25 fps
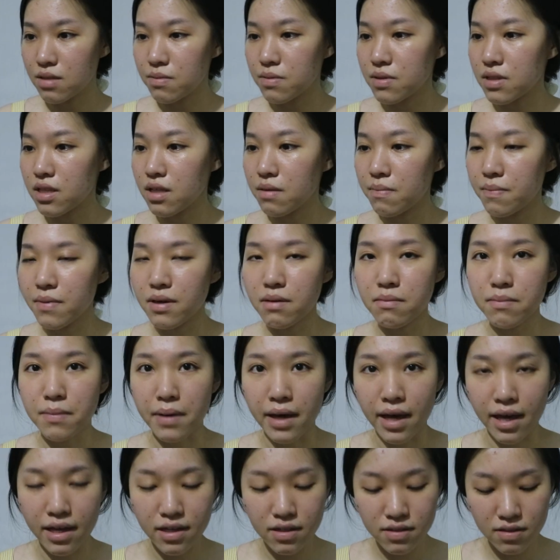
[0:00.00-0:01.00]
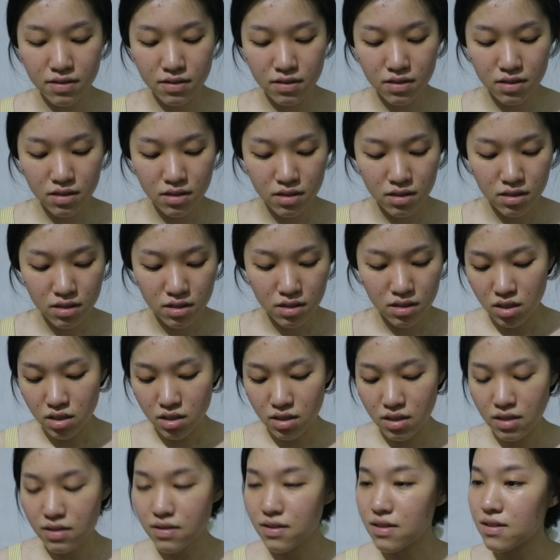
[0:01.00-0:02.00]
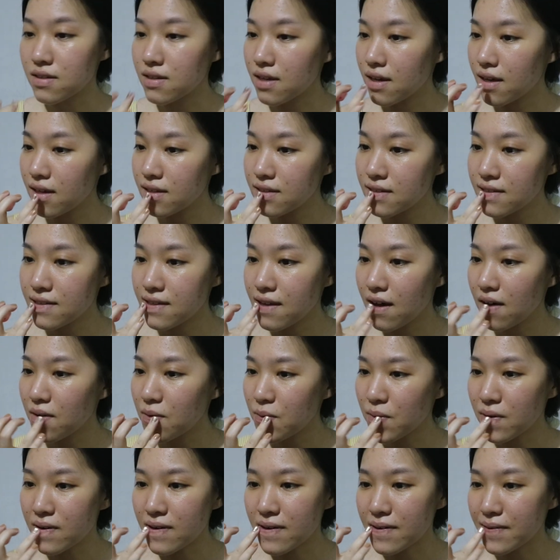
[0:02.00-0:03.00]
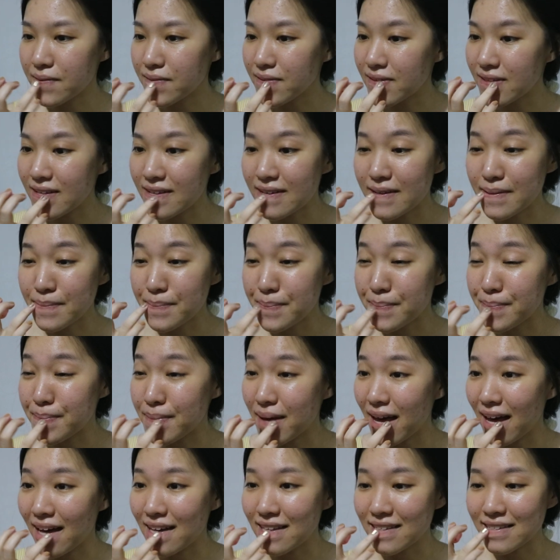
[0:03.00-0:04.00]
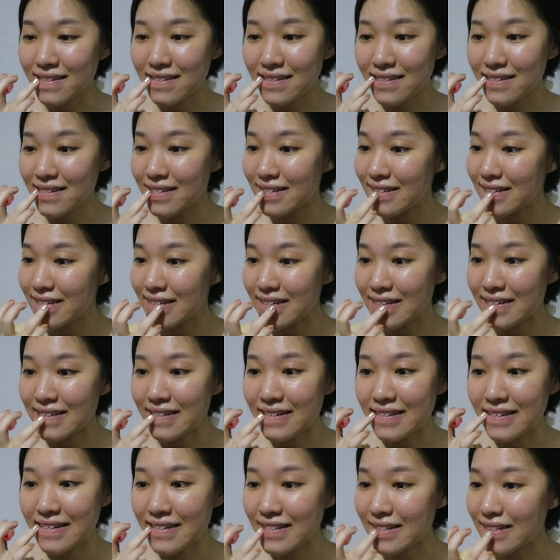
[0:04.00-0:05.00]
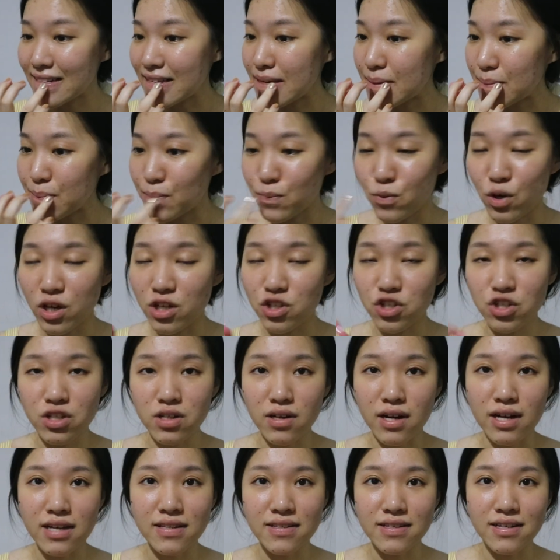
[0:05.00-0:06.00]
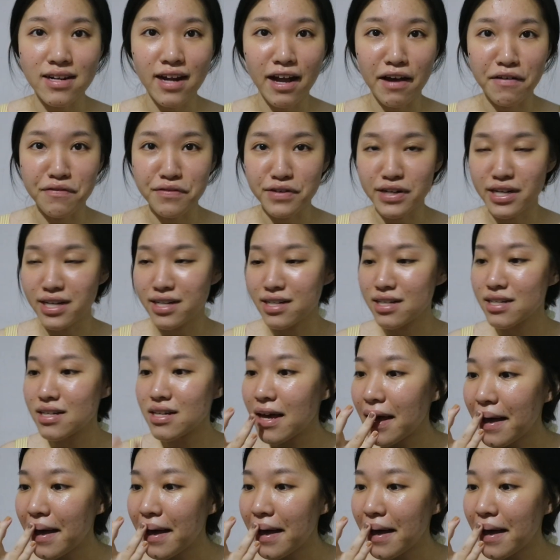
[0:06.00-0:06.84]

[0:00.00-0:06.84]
Lip Sleeping Mask. This is hands down one of the best lip moisturizer ever.